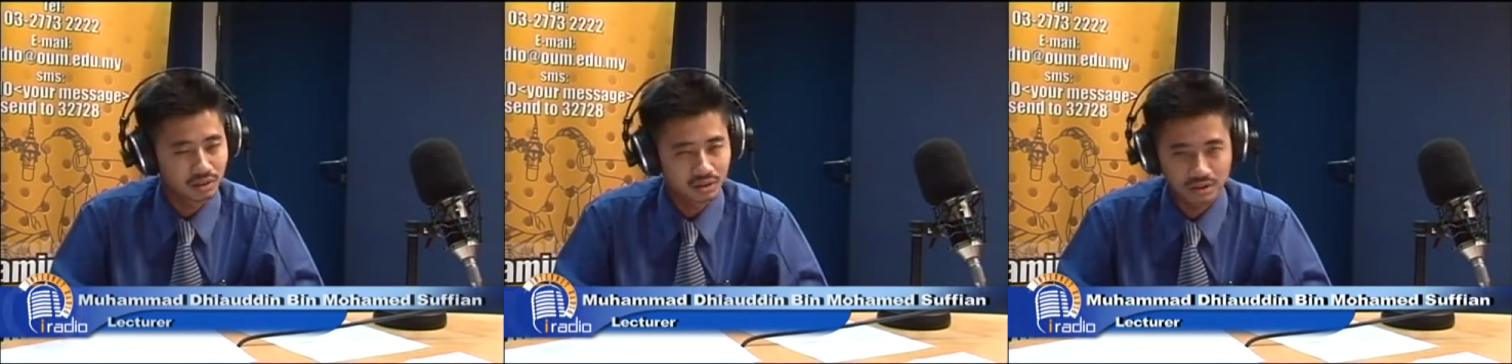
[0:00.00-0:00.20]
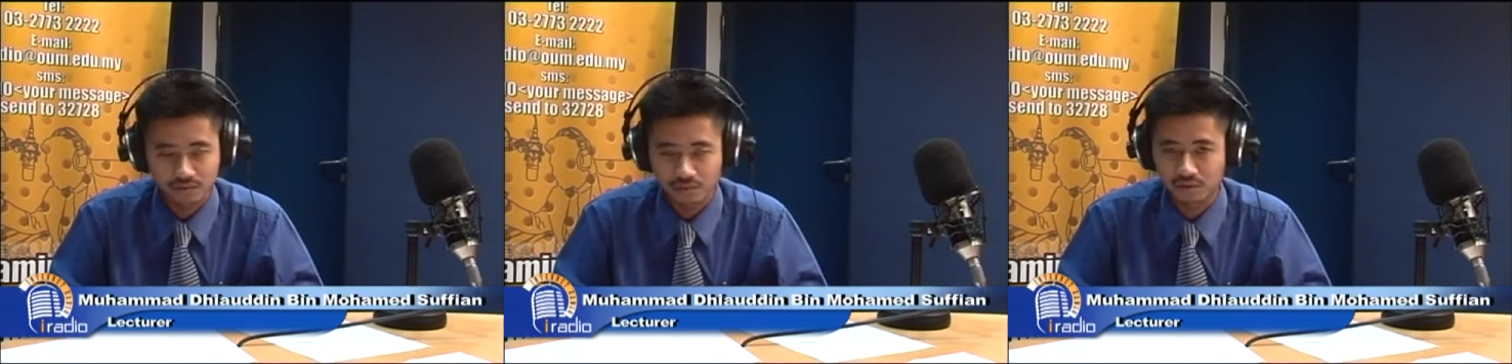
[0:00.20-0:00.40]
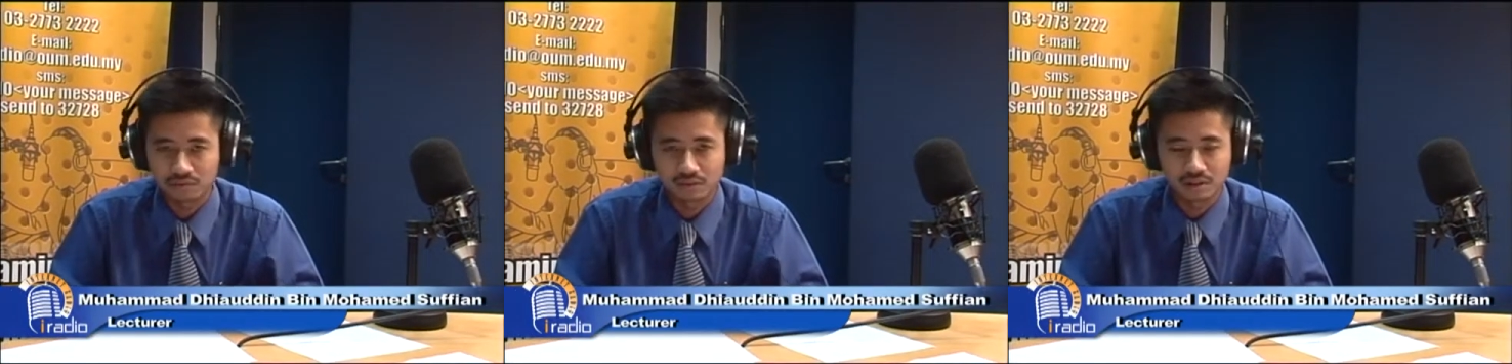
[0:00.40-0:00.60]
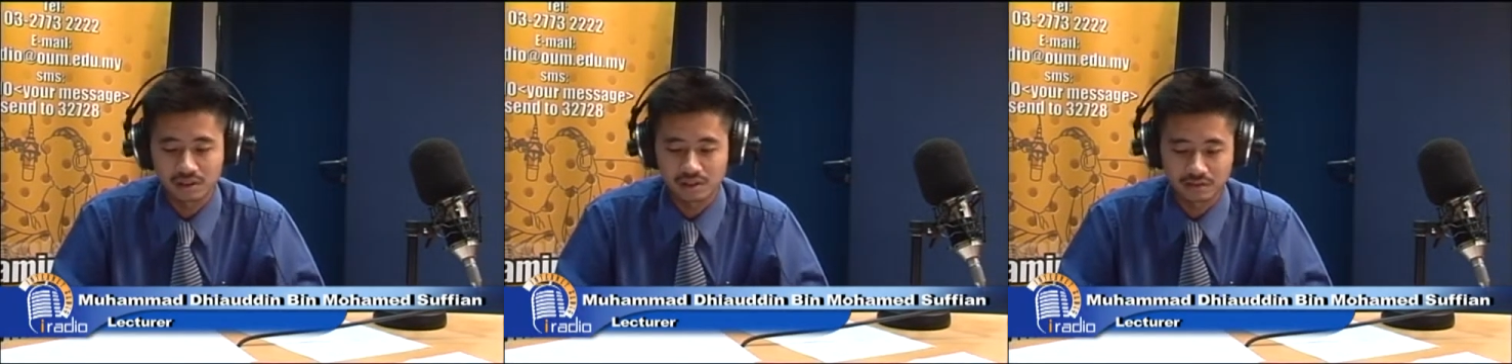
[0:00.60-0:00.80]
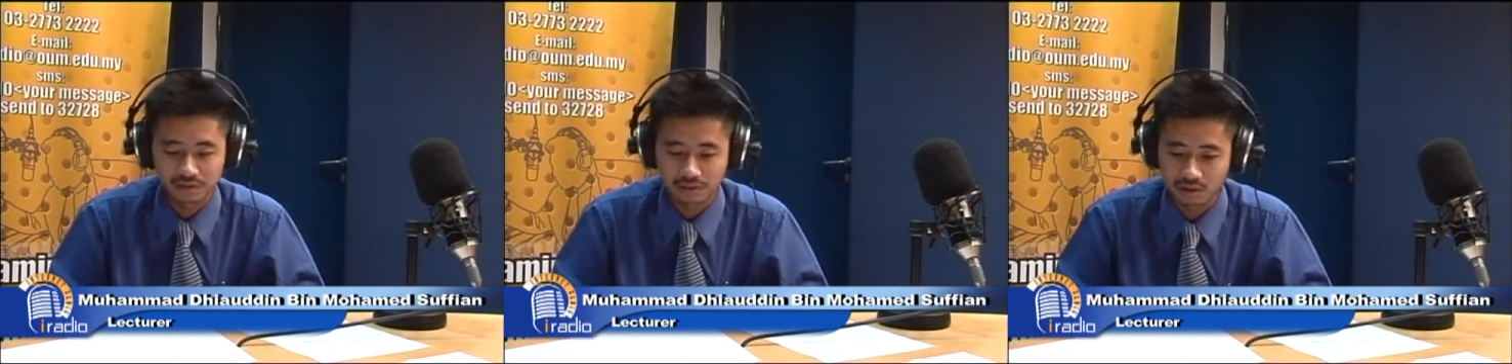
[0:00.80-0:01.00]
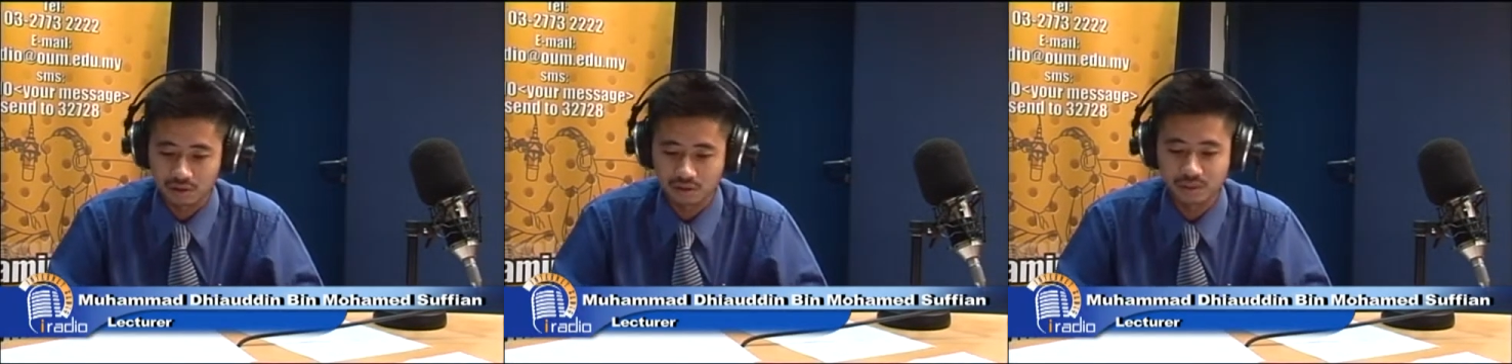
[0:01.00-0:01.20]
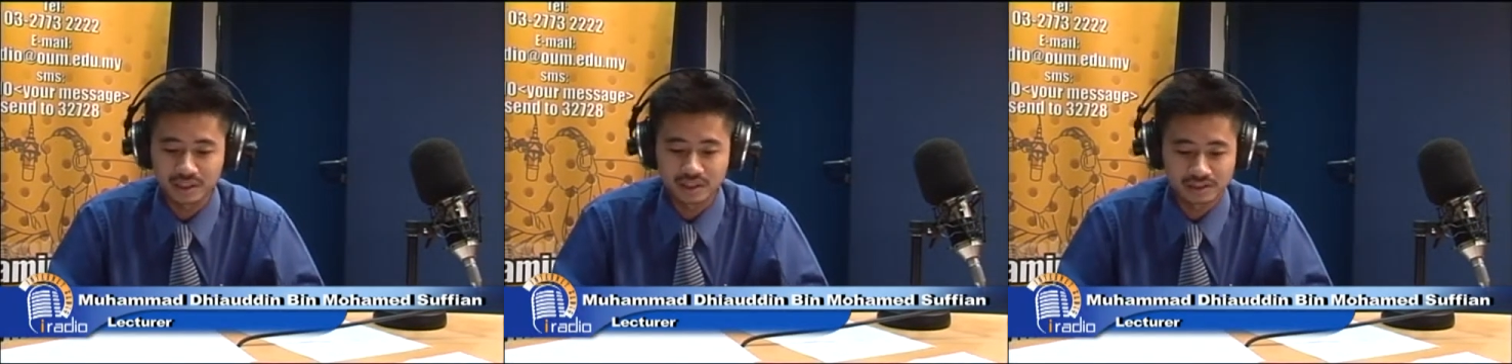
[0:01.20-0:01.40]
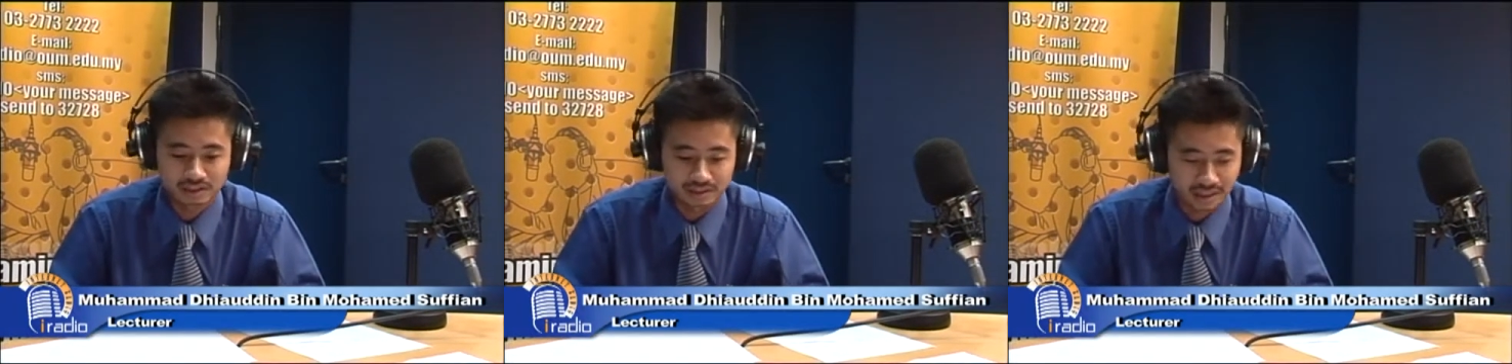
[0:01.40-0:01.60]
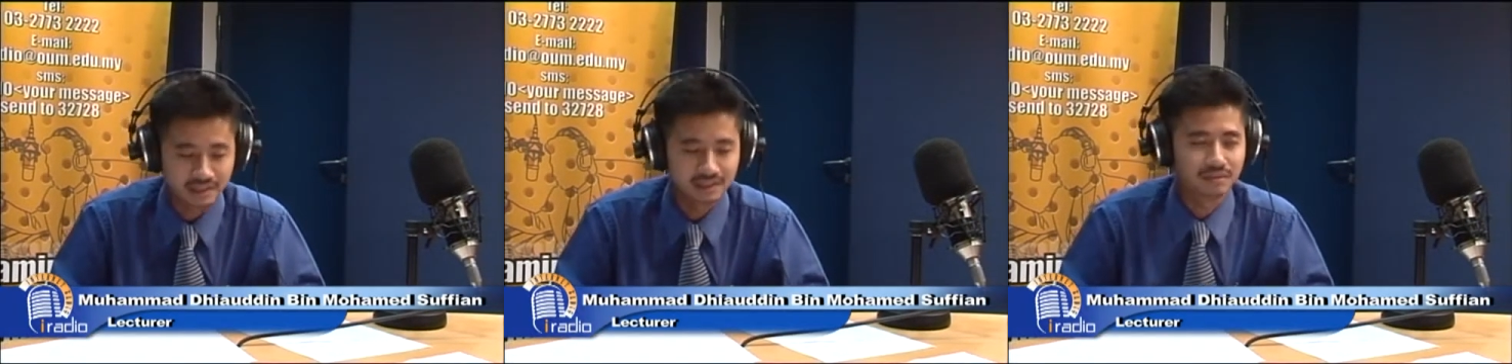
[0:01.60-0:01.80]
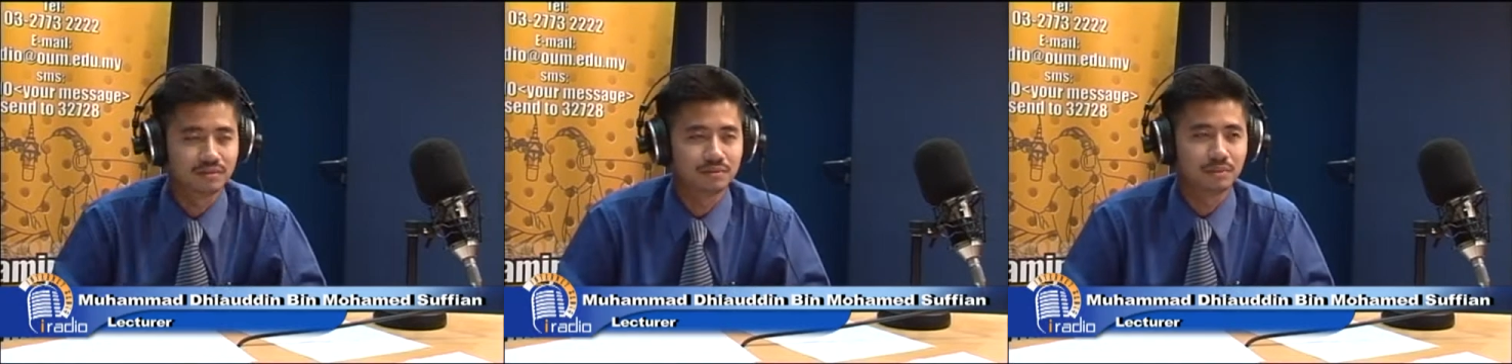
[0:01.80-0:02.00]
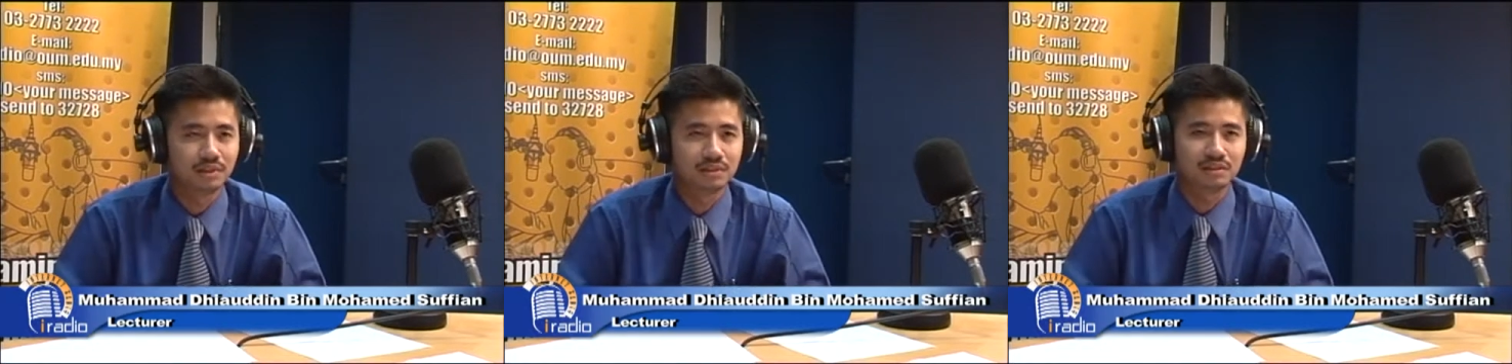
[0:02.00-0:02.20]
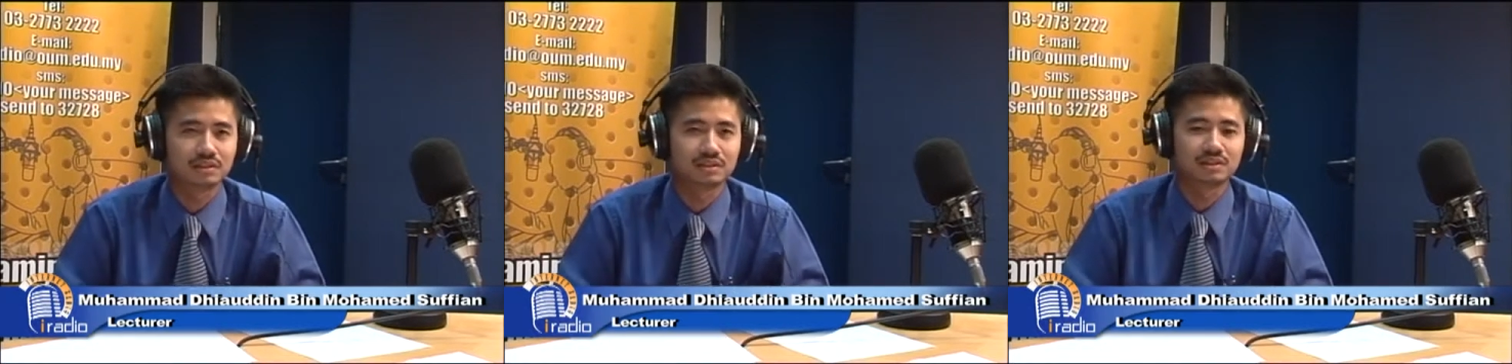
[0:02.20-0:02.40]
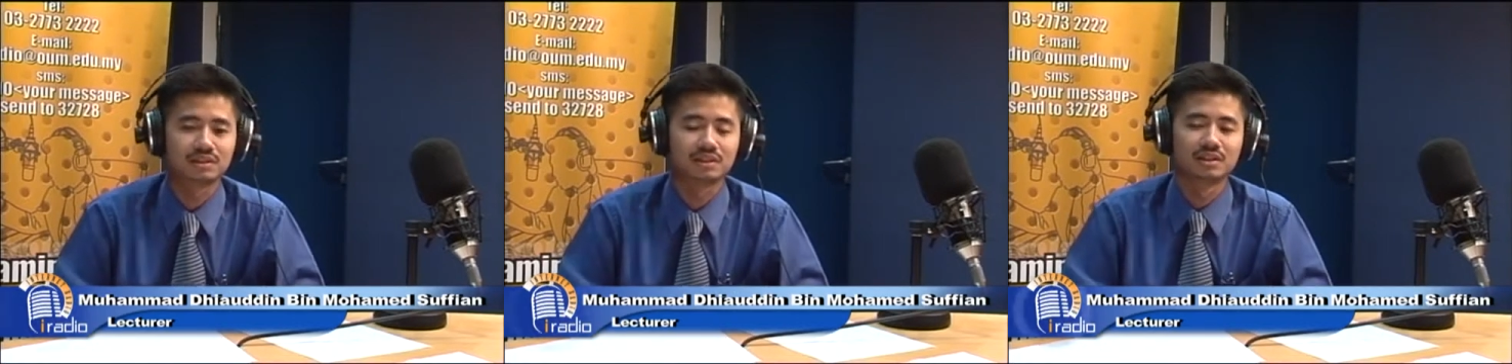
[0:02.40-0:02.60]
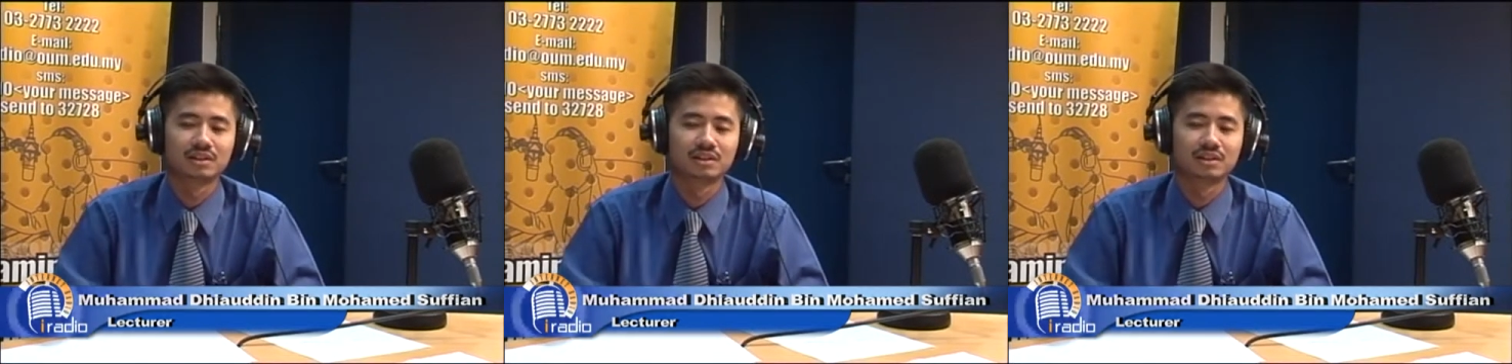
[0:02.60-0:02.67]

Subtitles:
if always native, because